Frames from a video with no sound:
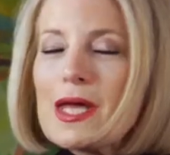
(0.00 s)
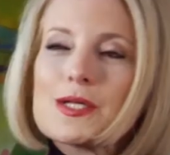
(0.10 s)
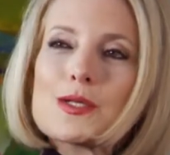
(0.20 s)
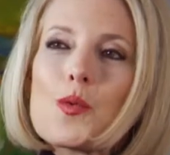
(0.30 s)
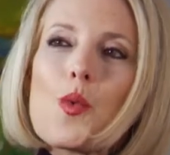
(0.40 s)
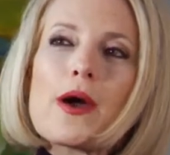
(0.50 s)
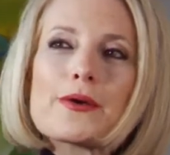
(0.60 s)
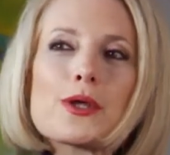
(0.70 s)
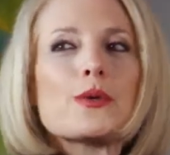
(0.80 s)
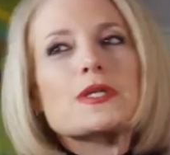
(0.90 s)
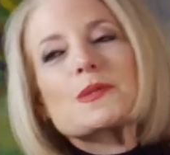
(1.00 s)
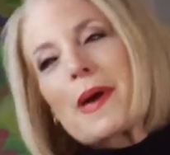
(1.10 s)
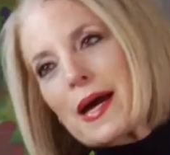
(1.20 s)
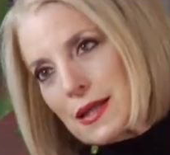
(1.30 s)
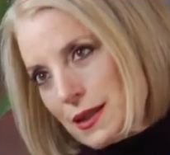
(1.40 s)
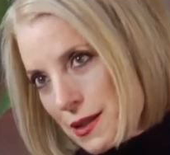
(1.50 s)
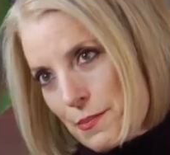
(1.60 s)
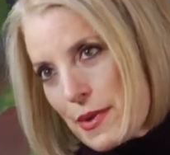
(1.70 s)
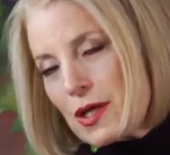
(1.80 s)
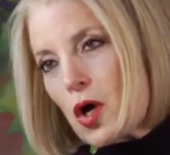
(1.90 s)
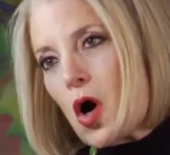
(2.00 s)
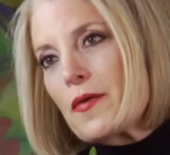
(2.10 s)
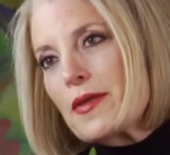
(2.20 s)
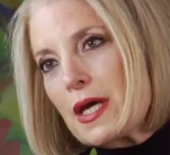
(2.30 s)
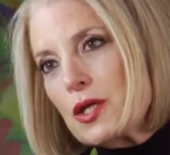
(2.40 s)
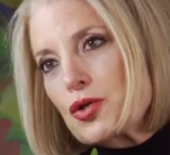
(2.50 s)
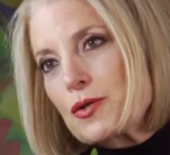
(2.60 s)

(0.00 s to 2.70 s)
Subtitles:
So why don't you expand a little bit on the